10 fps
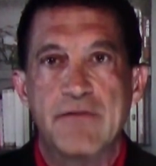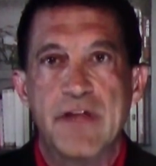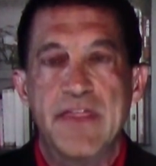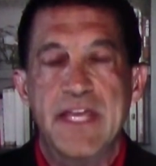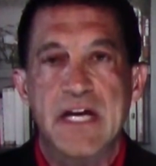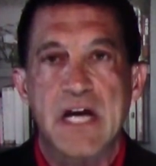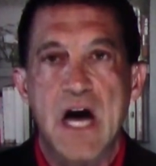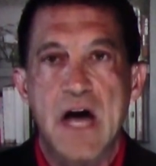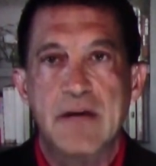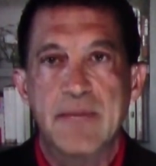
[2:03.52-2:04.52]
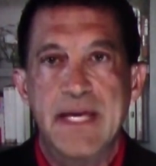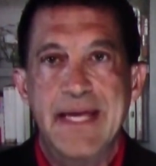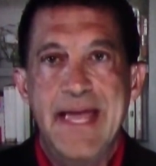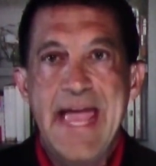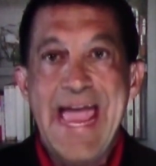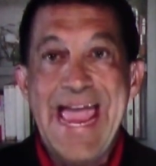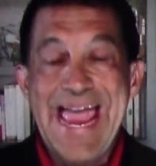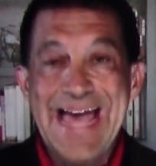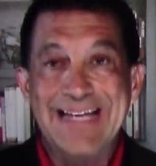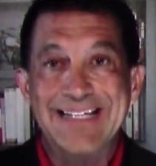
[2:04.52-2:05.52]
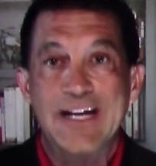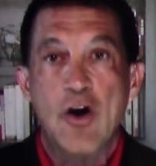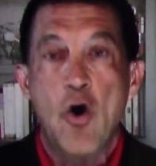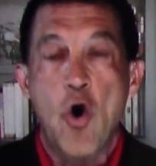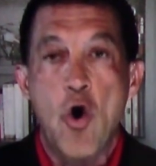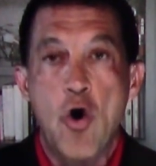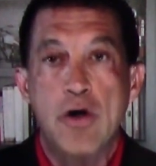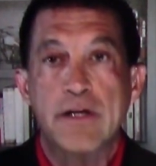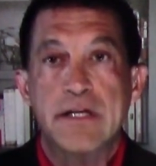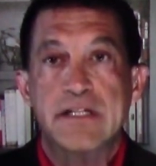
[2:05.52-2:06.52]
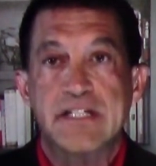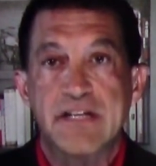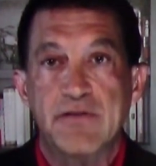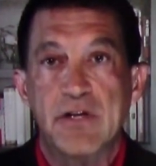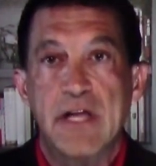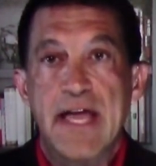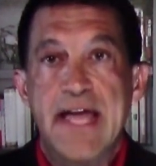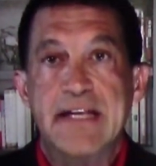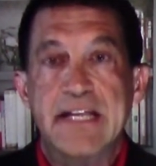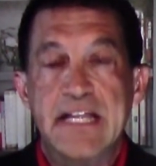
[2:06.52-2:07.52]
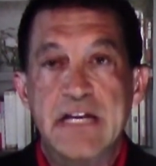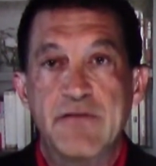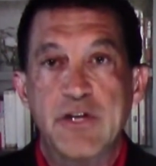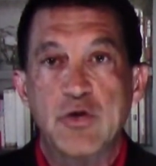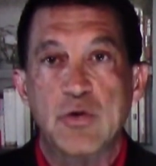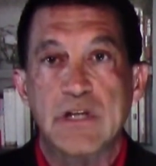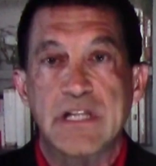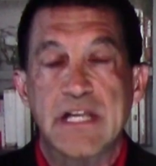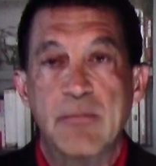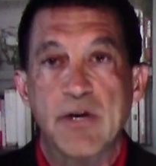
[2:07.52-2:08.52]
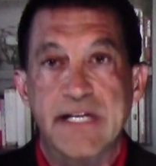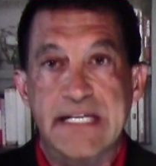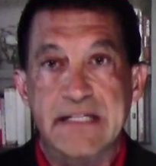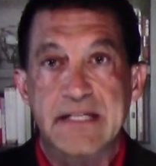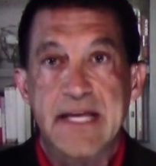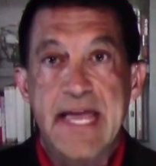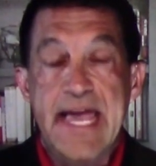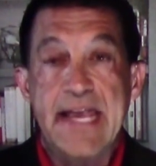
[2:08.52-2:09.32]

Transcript: of the economy and all civil and individual liberties.